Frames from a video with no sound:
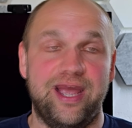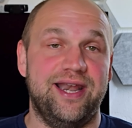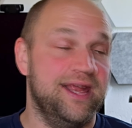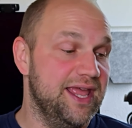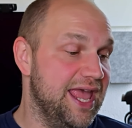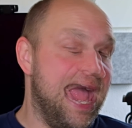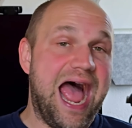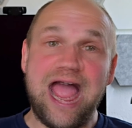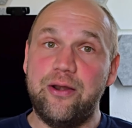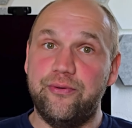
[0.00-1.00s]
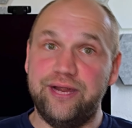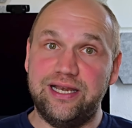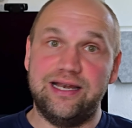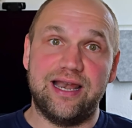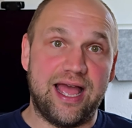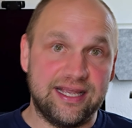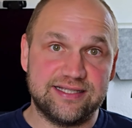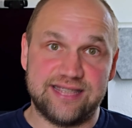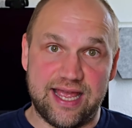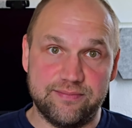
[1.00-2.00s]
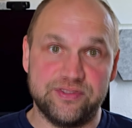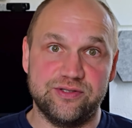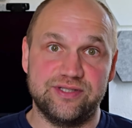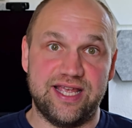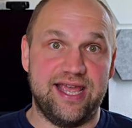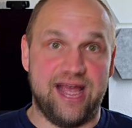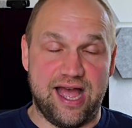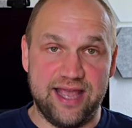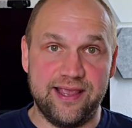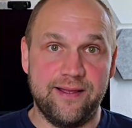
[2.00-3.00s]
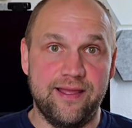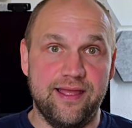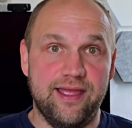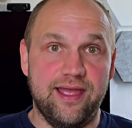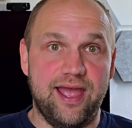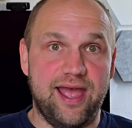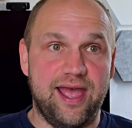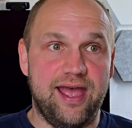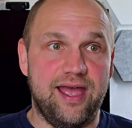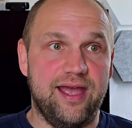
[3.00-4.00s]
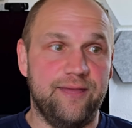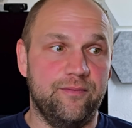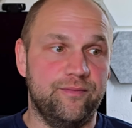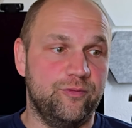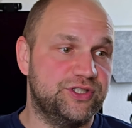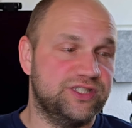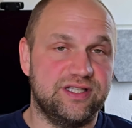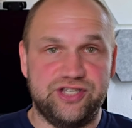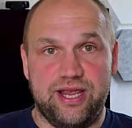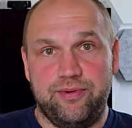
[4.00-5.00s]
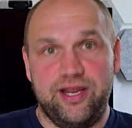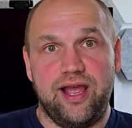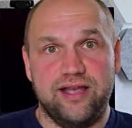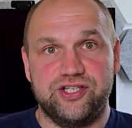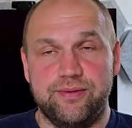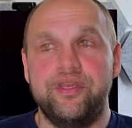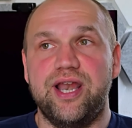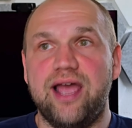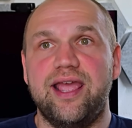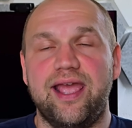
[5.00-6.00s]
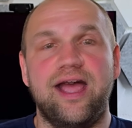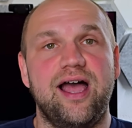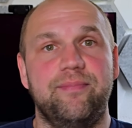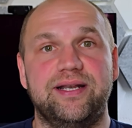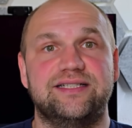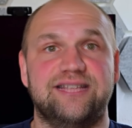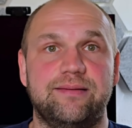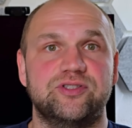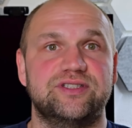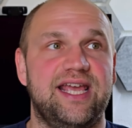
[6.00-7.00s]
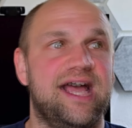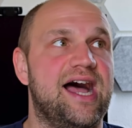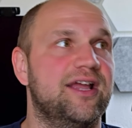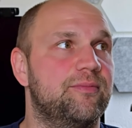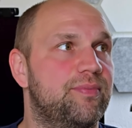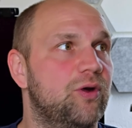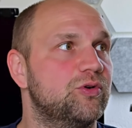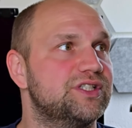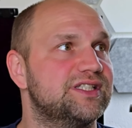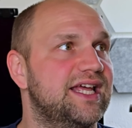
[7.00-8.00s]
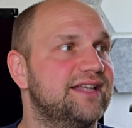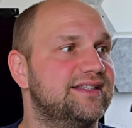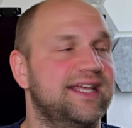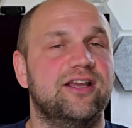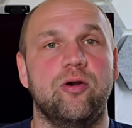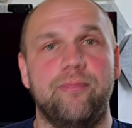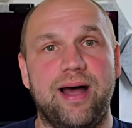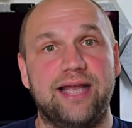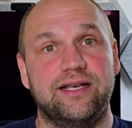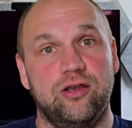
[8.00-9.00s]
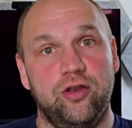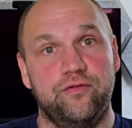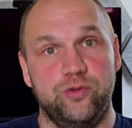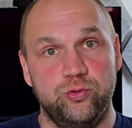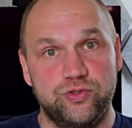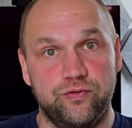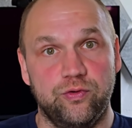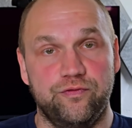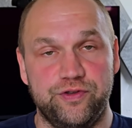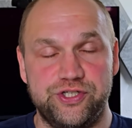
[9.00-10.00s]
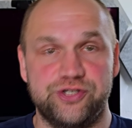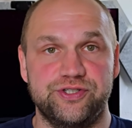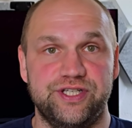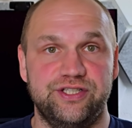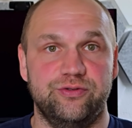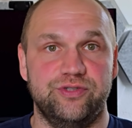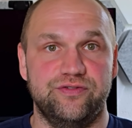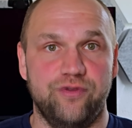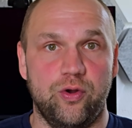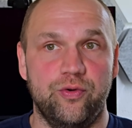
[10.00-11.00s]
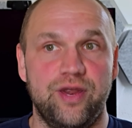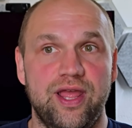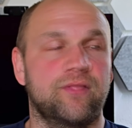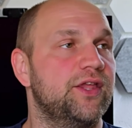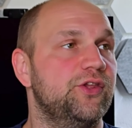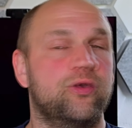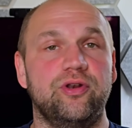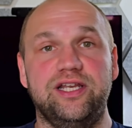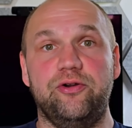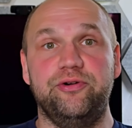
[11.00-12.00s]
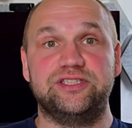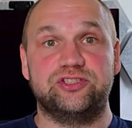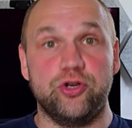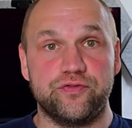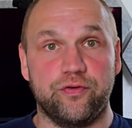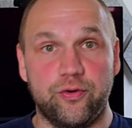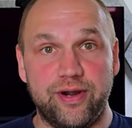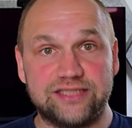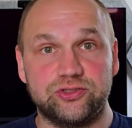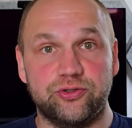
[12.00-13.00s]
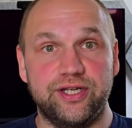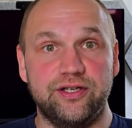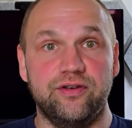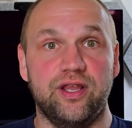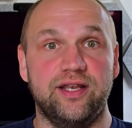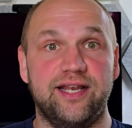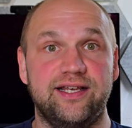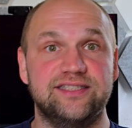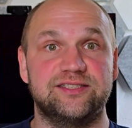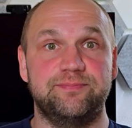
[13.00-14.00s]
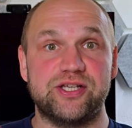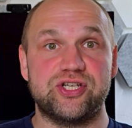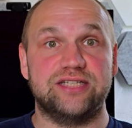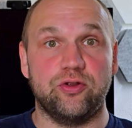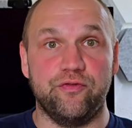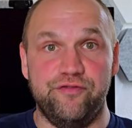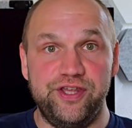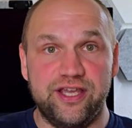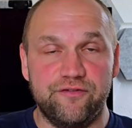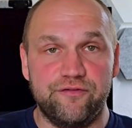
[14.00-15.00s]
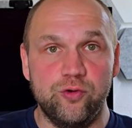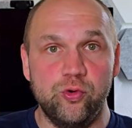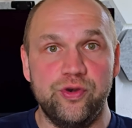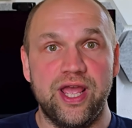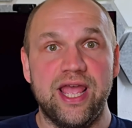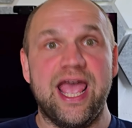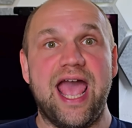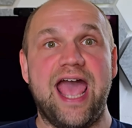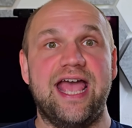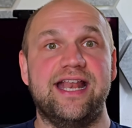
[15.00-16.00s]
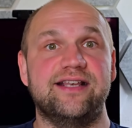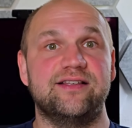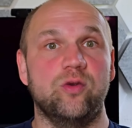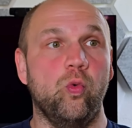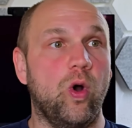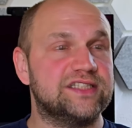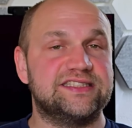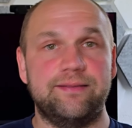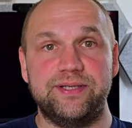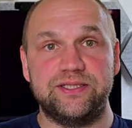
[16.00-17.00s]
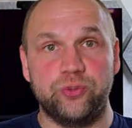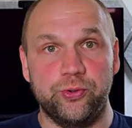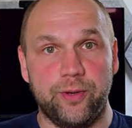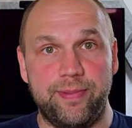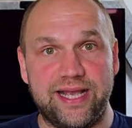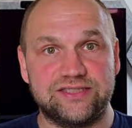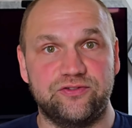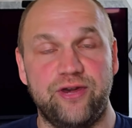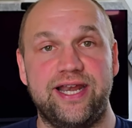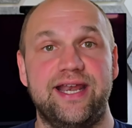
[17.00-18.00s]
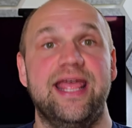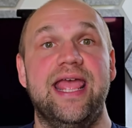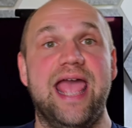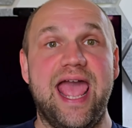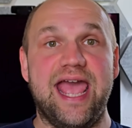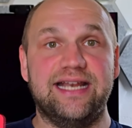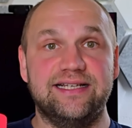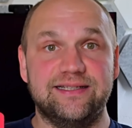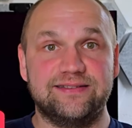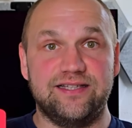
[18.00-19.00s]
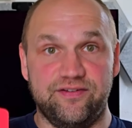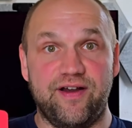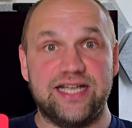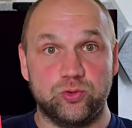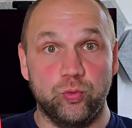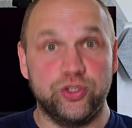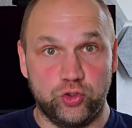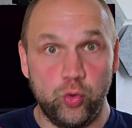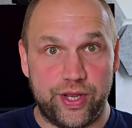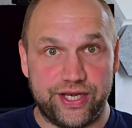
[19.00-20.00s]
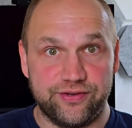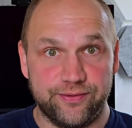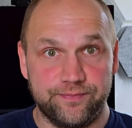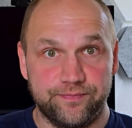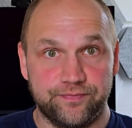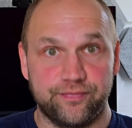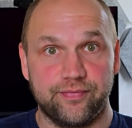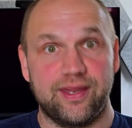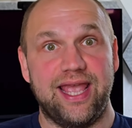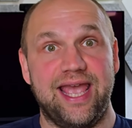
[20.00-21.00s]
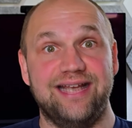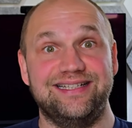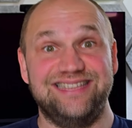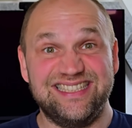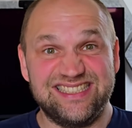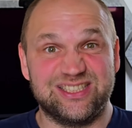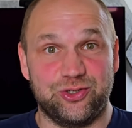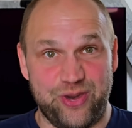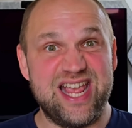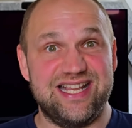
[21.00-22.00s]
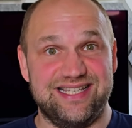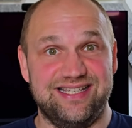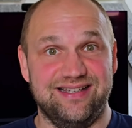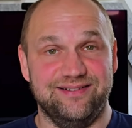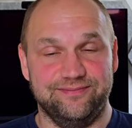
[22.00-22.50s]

And I really like Samsung's AI, which is the Gemini AI, but Samsung's AI approach is that they combine a lot of useful features into this phone. You could literally search for a restaurant that is specialized on vegan food and WhatsApp it to your best friend, and the device will do it. And this is crazy.